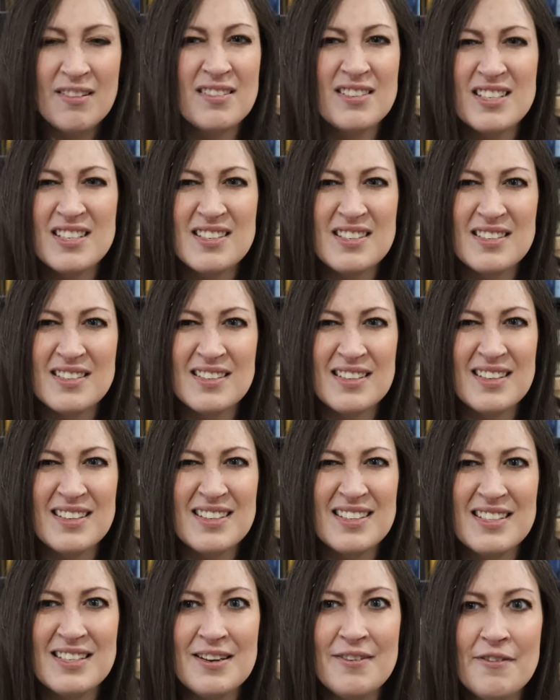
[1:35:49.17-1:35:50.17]
just I
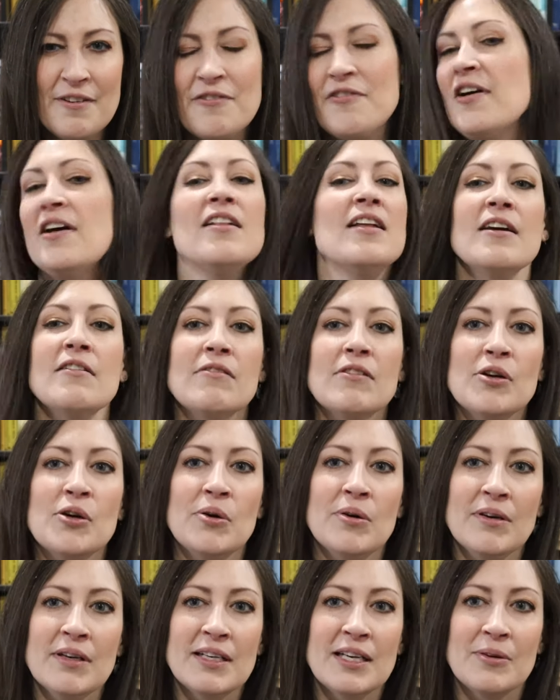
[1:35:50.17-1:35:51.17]
just never felt like
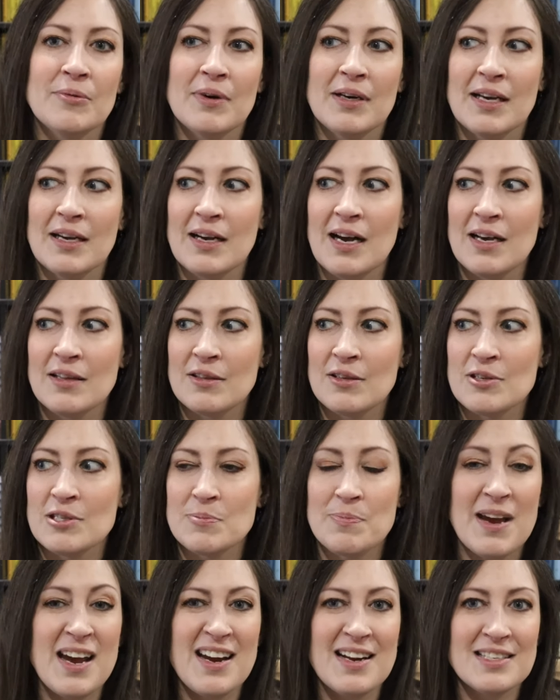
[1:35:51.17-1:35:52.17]
recording when I got those
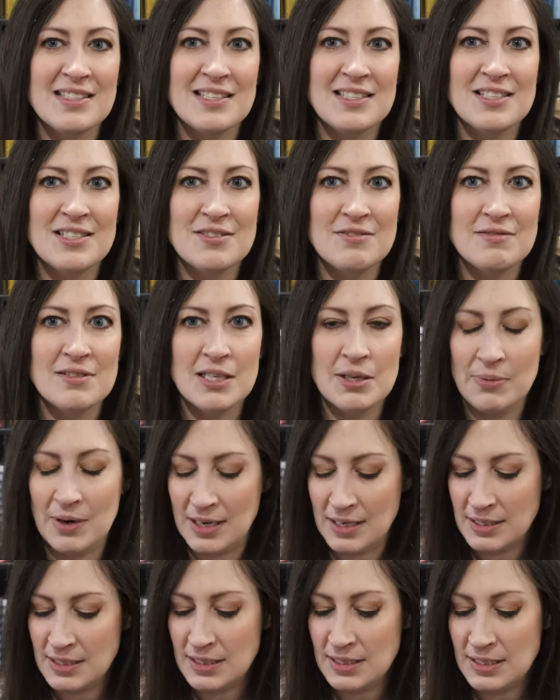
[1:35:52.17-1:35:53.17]
bags. I just really
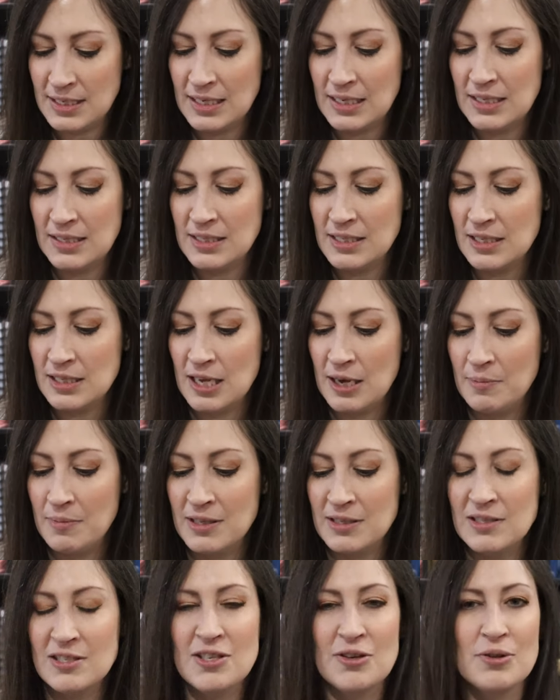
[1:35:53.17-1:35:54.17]
wanted to dig into them.
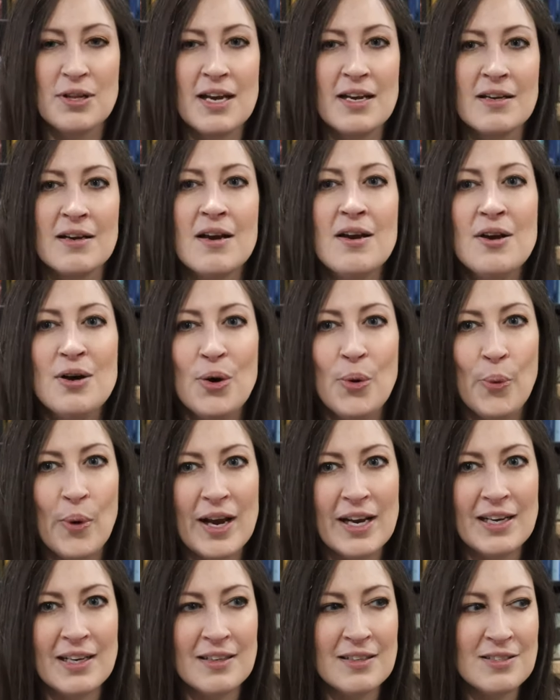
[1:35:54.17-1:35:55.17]
And so like
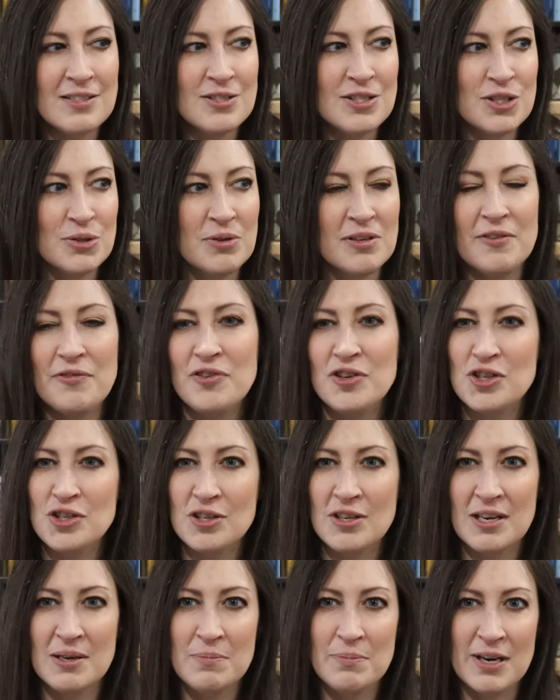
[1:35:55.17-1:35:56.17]
waiting to do an
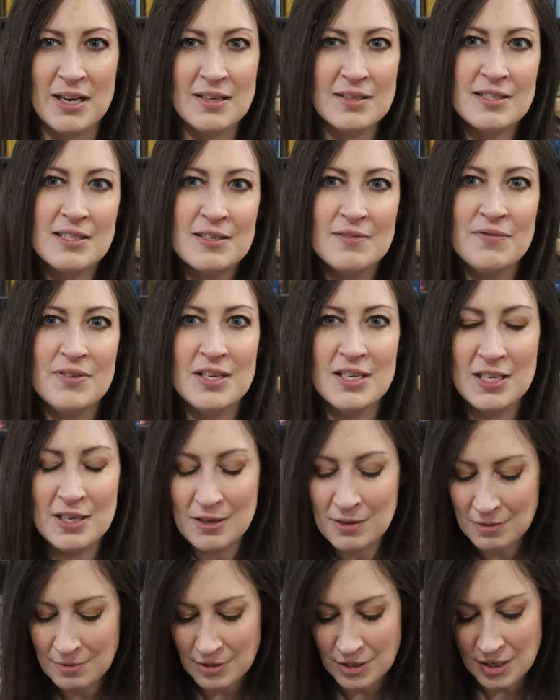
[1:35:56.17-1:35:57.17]
official unboxing
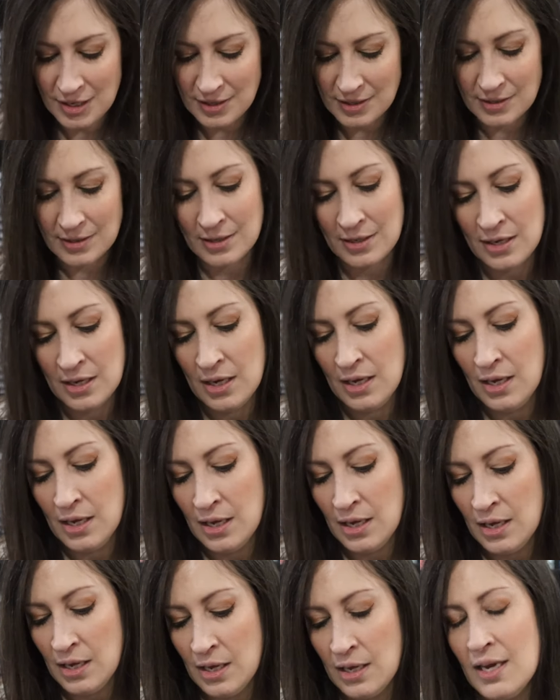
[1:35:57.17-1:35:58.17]
video just
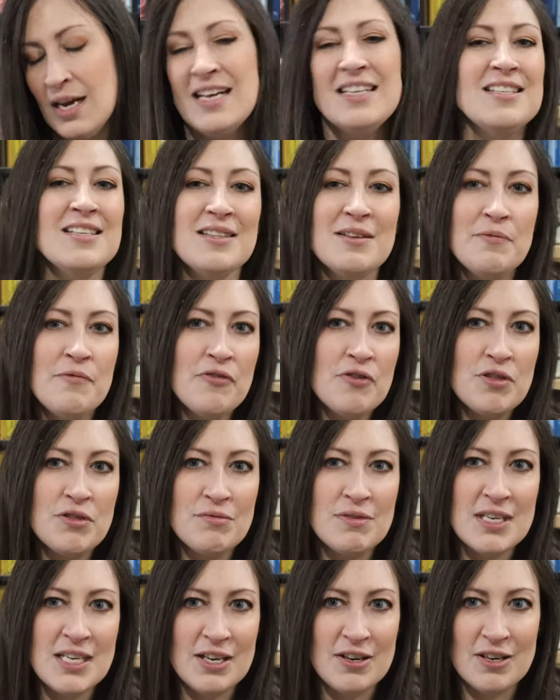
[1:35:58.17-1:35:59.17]
I did them for
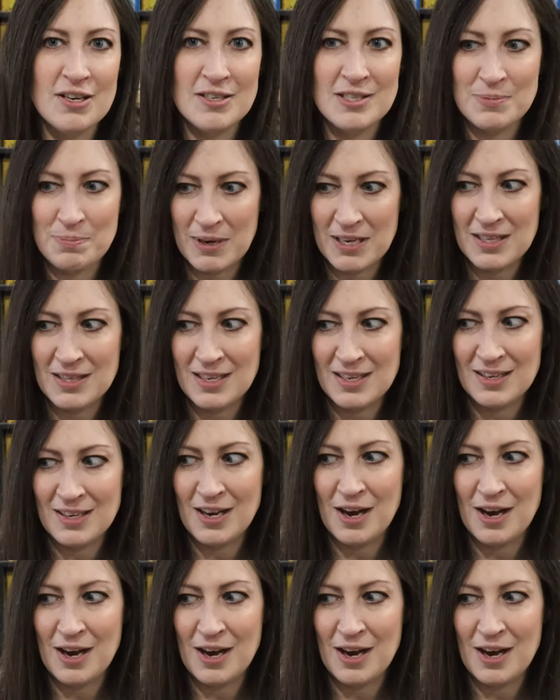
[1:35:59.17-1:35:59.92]
three years, but then it